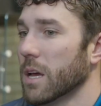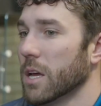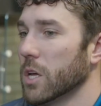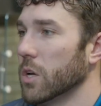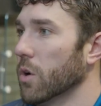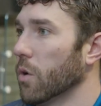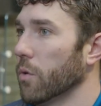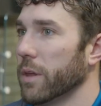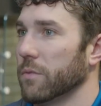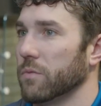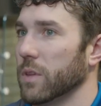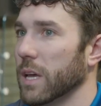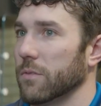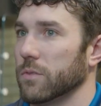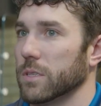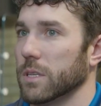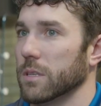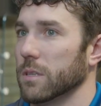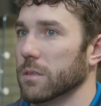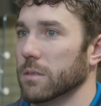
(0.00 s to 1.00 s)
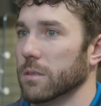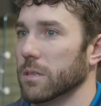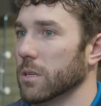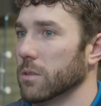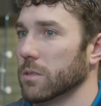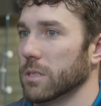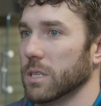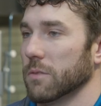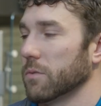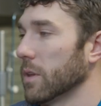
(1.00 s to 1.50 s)
if they have
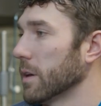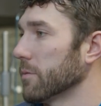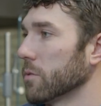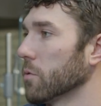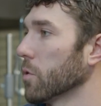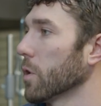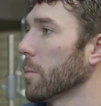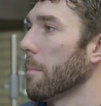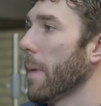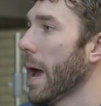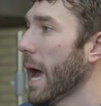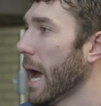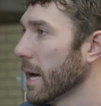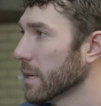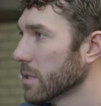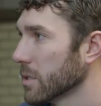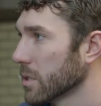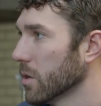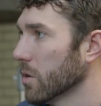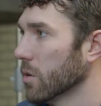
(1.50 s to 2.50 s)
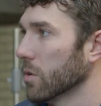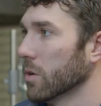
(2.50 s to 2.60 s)
to, say if they have to wear a mask,